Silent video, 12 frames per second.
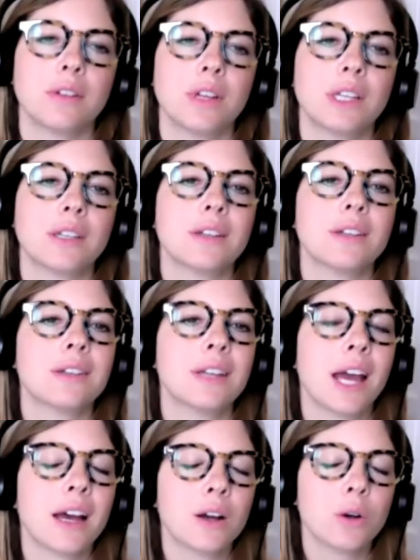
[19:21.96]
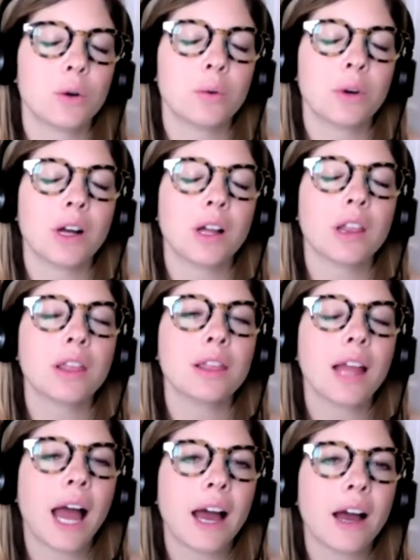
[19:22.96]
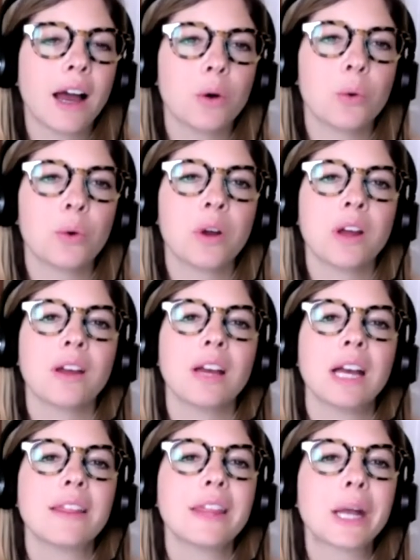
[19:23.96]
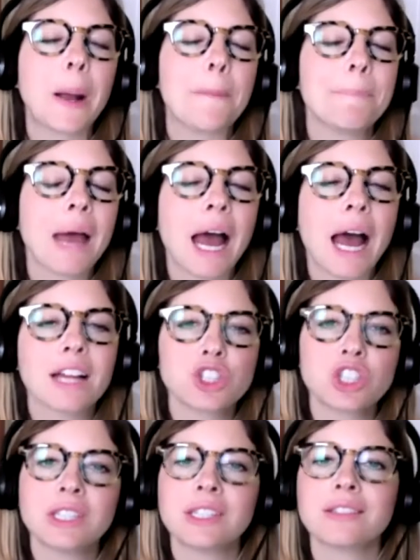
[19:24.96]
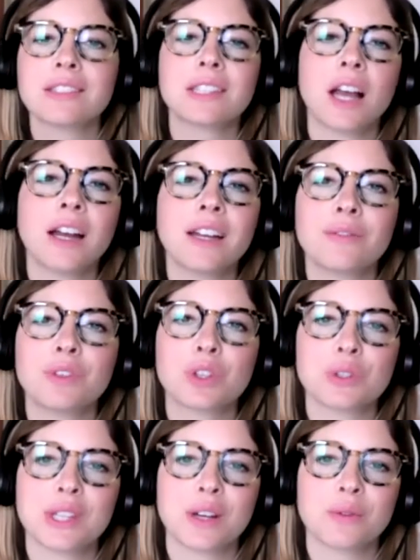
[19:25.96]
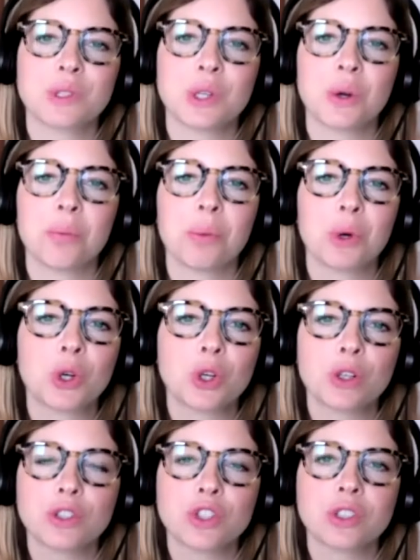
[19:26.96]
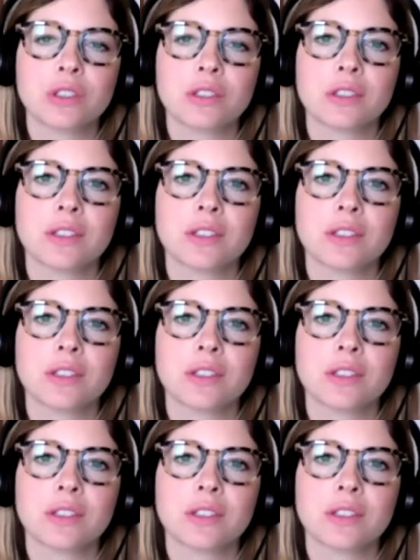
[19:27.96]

And now allow the compassionate side of yourself to emerge.